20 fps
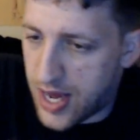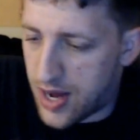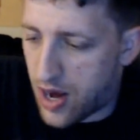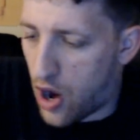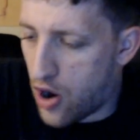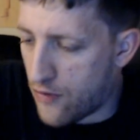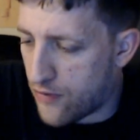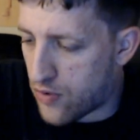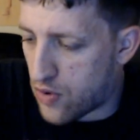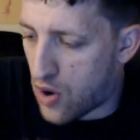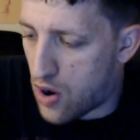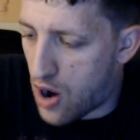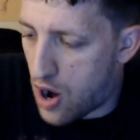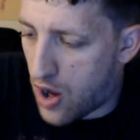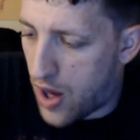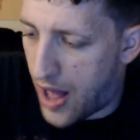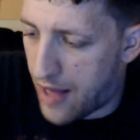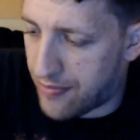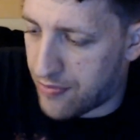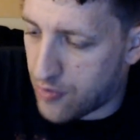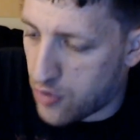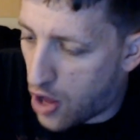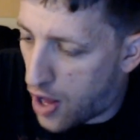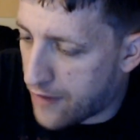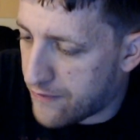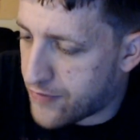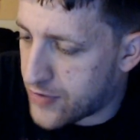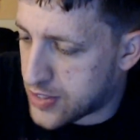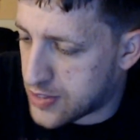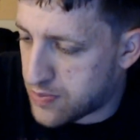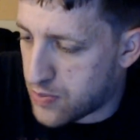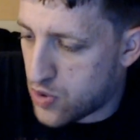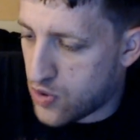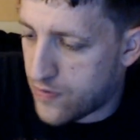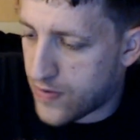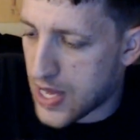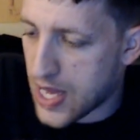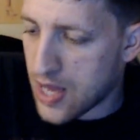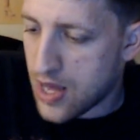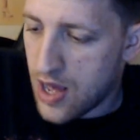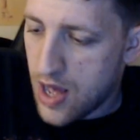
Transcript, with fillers: Overall, I loved this movie.